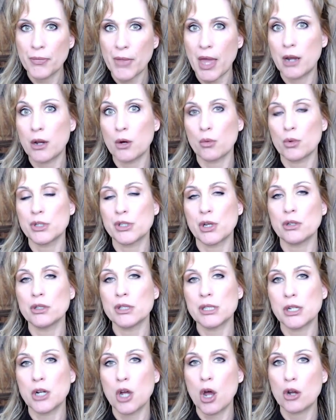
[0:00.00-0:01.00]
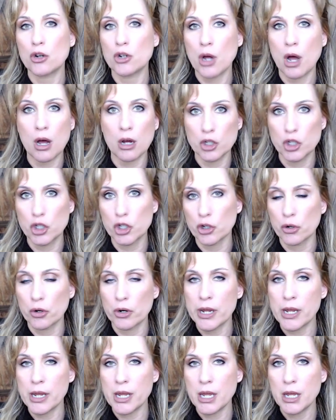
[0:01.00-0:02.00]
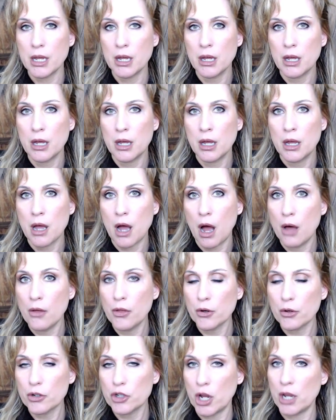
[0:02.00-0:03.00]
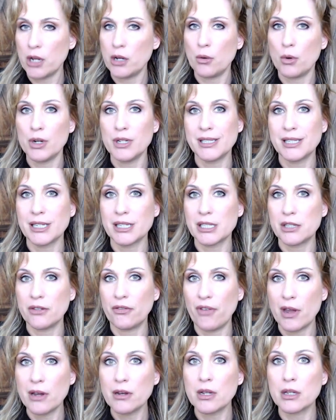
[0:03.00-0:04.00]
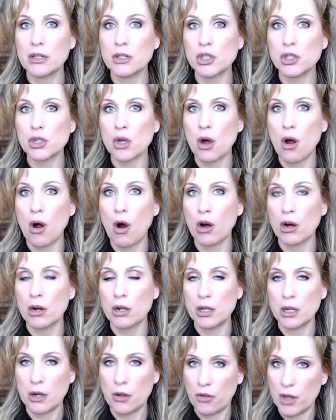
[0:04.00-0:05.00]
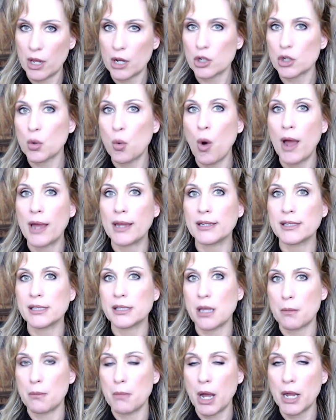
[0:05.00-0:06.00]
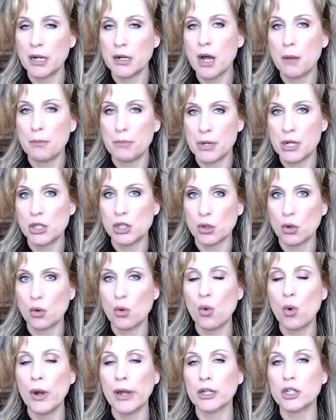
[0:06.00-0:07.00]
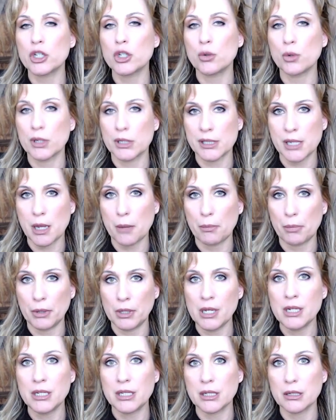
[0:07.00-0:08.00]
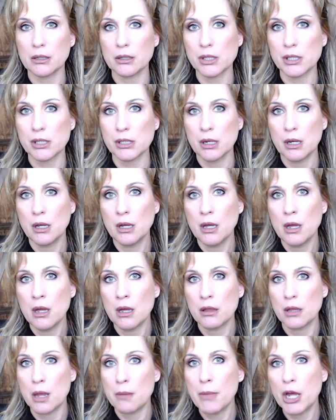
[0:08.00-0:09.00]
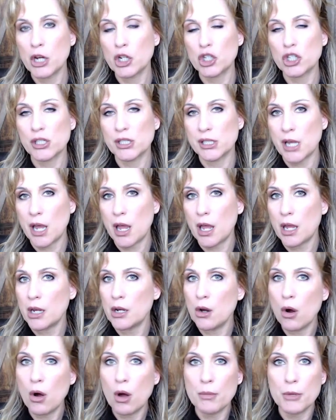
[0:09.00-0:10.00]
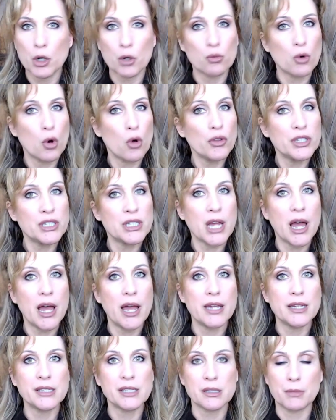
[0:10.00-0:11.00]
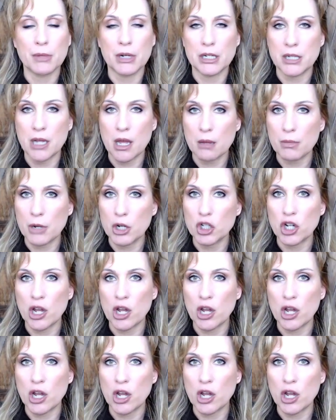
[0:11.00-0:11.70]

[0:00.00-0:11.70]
and it results in a hung jury, other January 6th defendants are going to think twice. They might not be so quick to accept plea deals. They might just say, you know, I'm going to roll the dice, I'm going to take my